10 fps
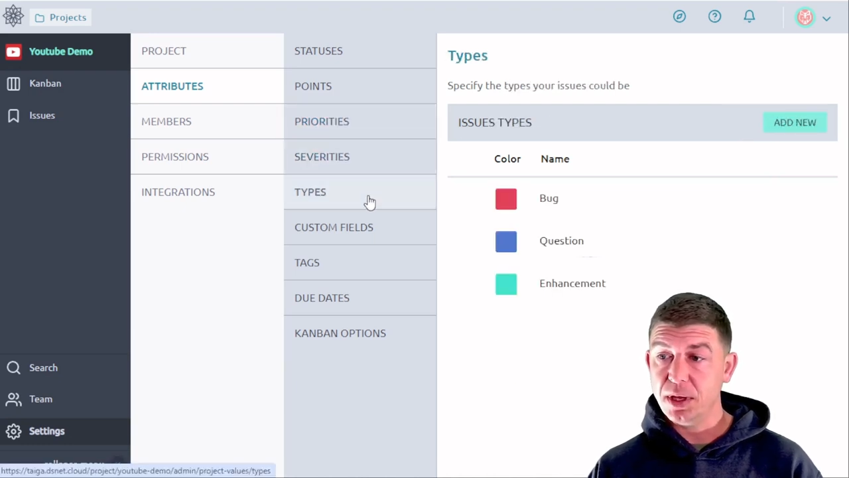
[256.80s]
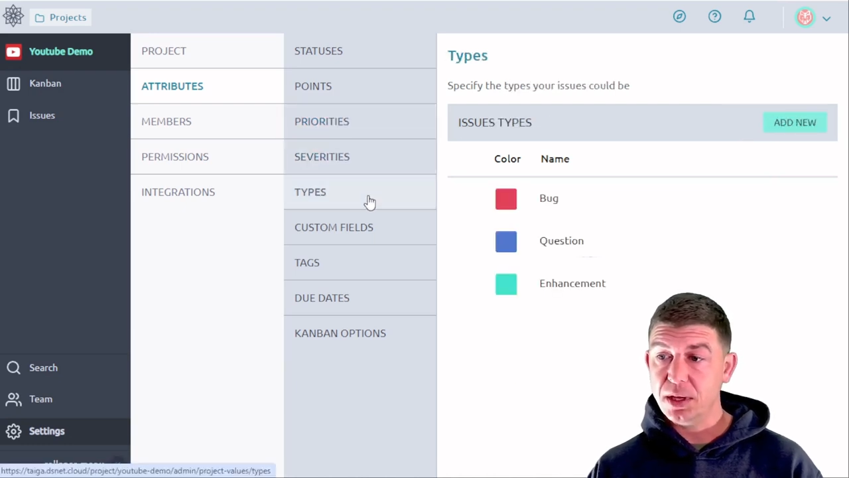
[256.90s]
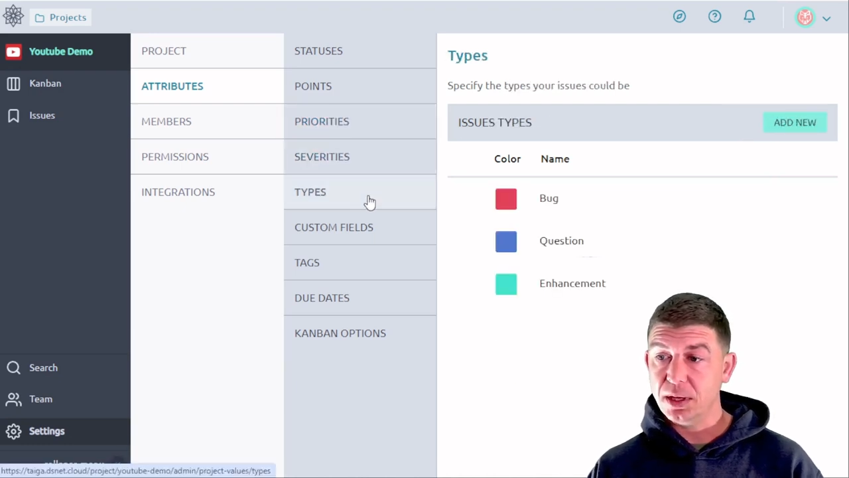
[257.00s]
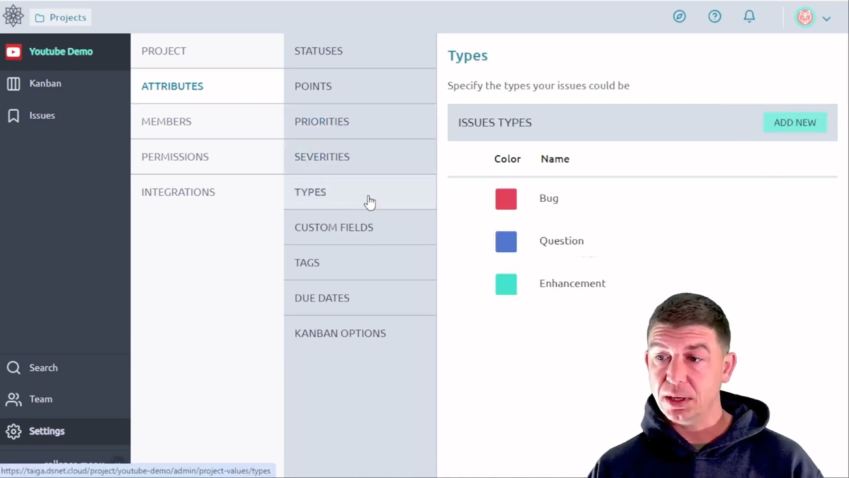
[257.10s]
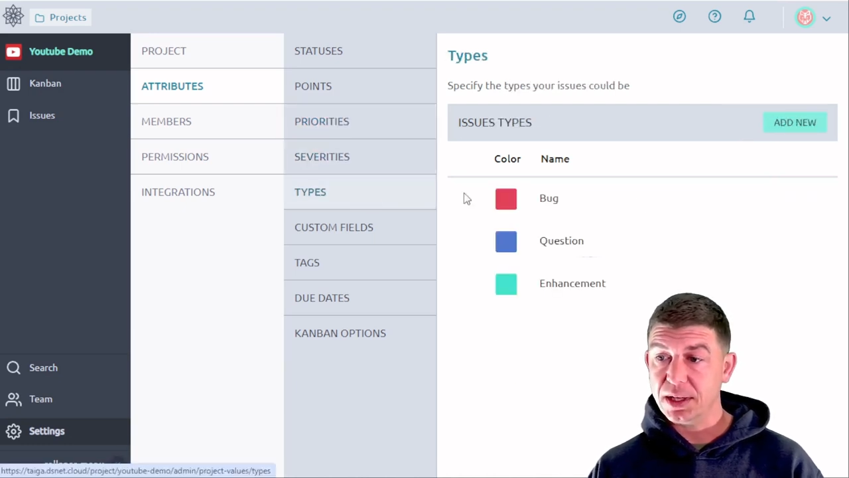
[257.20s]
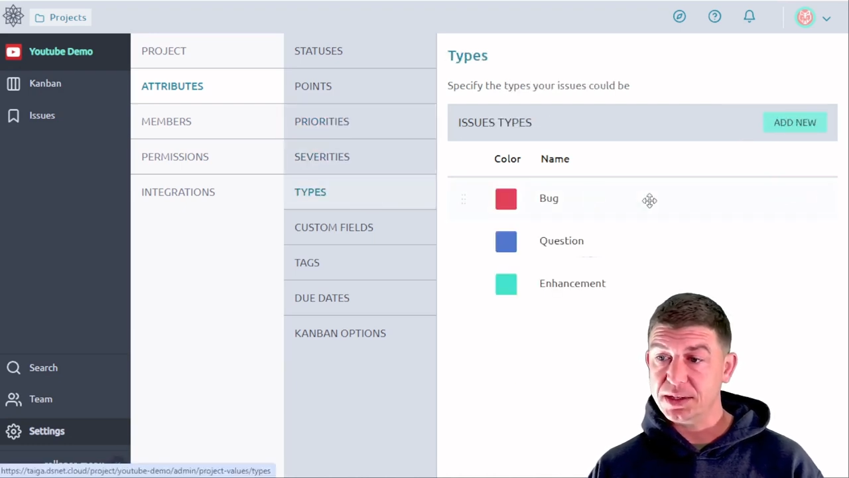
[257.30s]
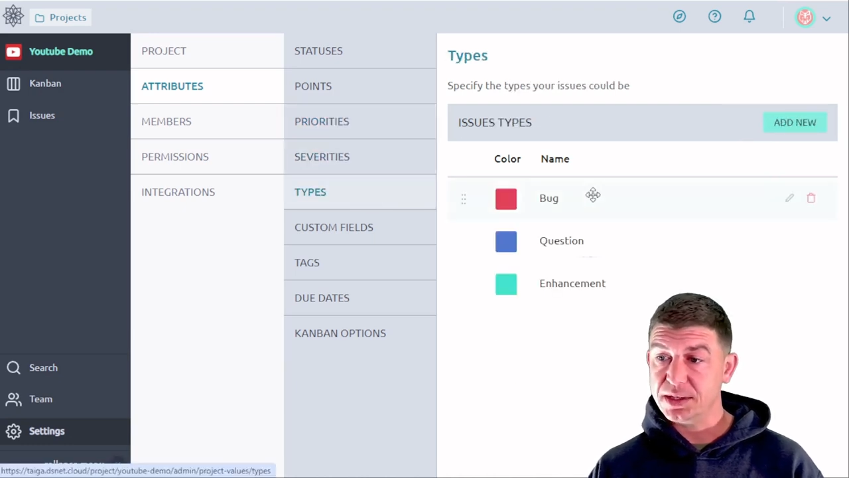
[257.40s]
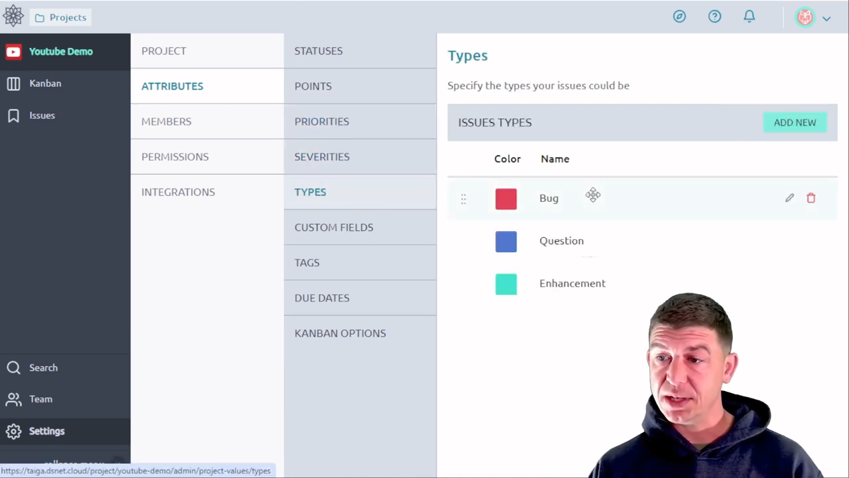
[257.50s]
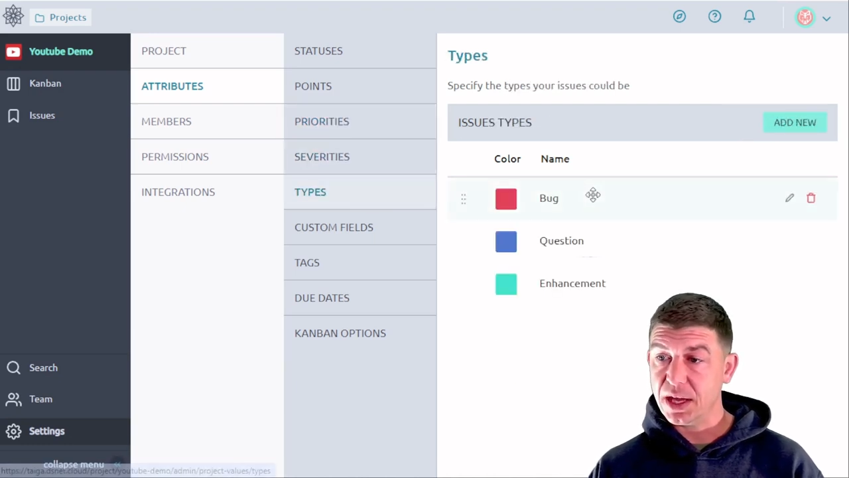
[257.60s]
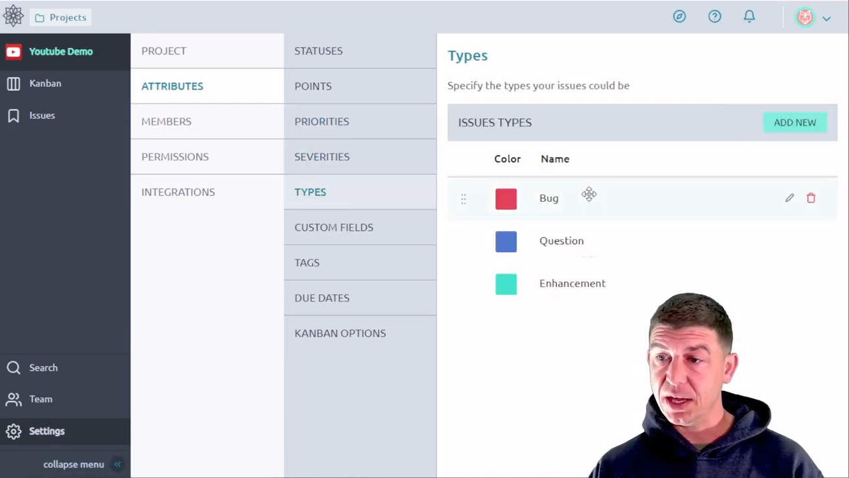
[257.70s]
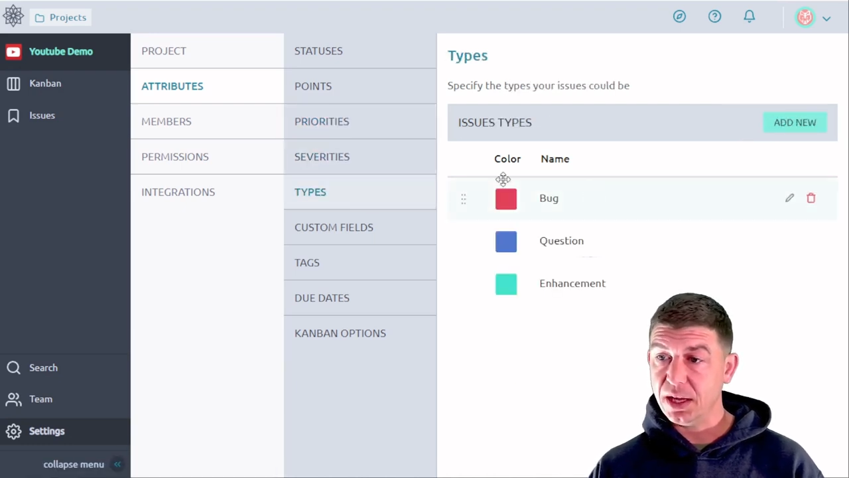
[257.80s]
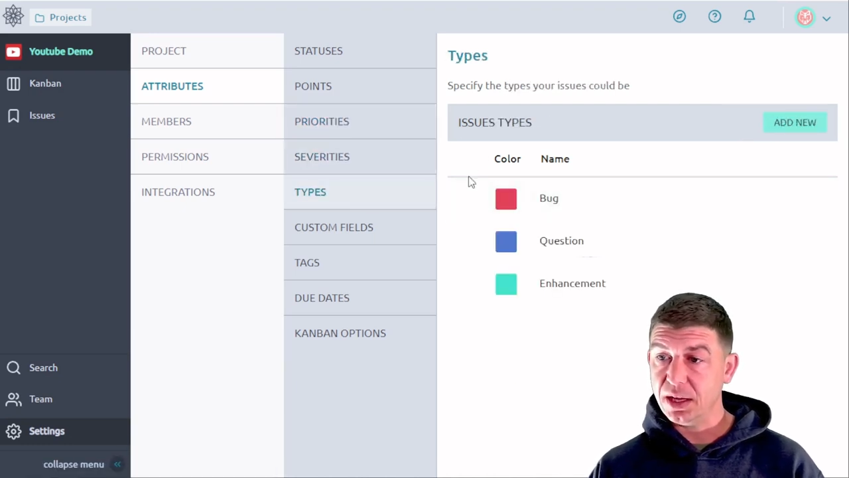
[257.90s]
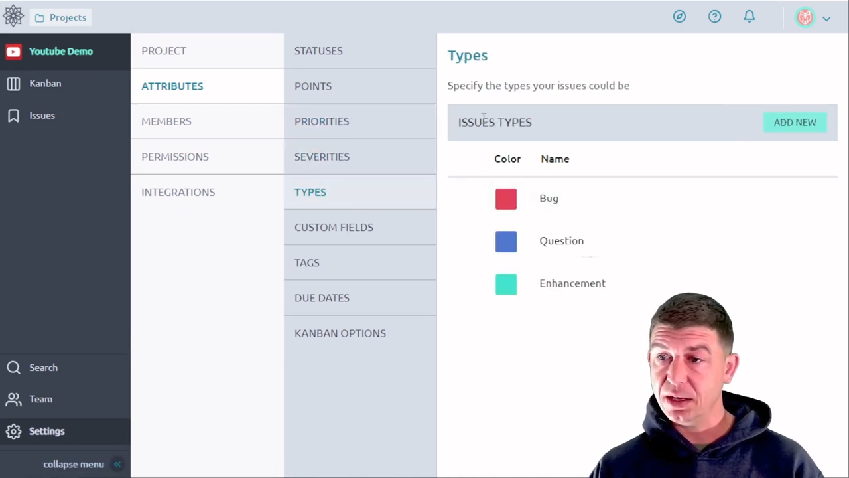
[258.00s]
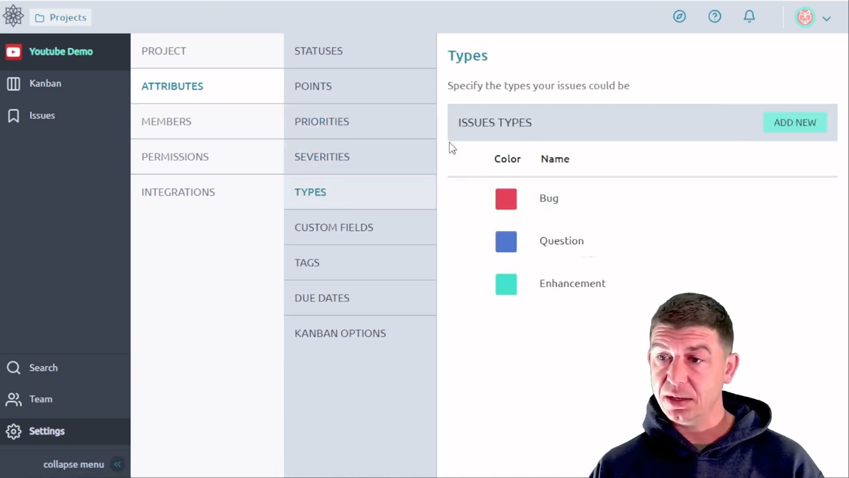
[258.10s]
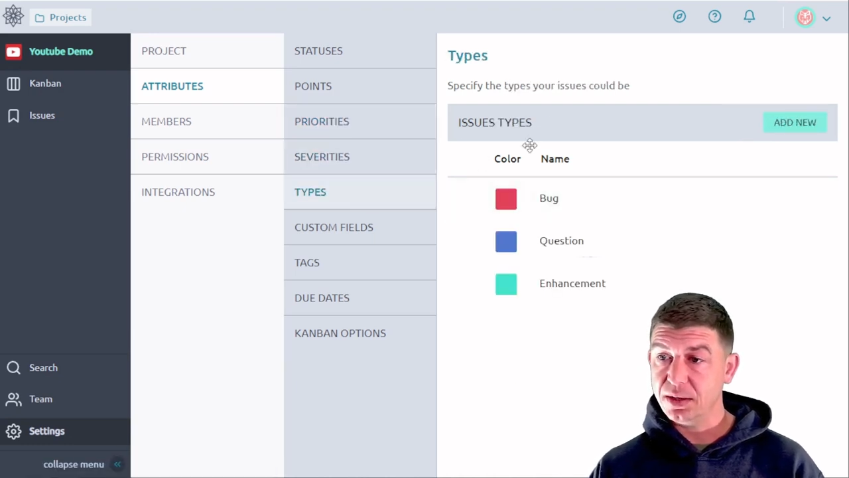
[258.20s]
Let's say